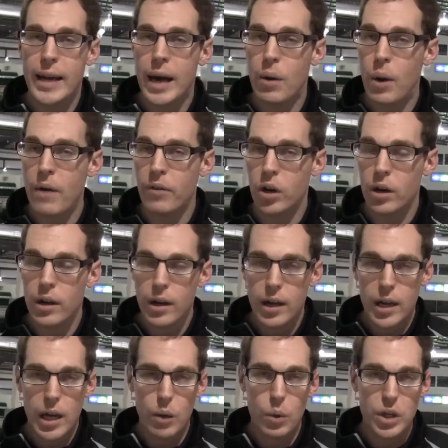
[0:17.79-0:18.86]
However,
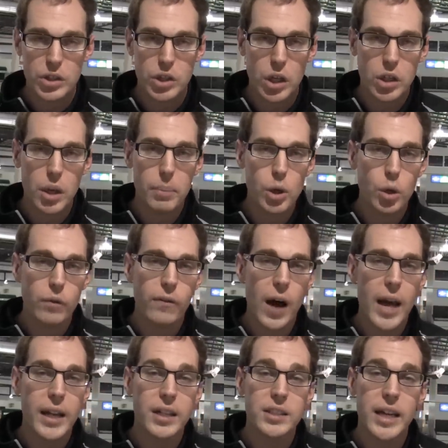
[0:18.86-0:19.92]
it was the Dubuque
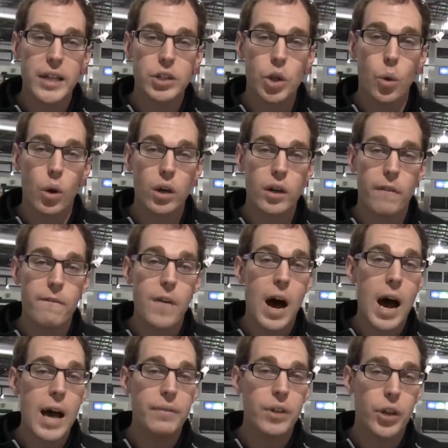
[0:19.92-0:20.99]
Fighting Saints who earned a
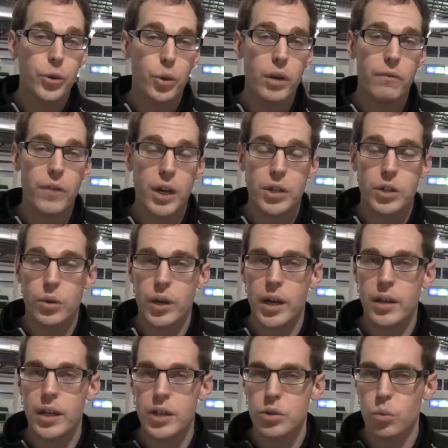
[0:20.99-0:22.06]
five to three victory in
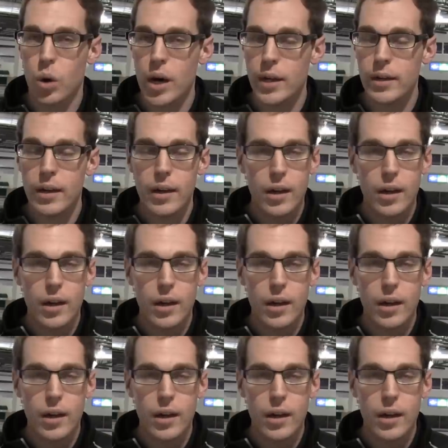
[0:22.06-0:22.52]
this one.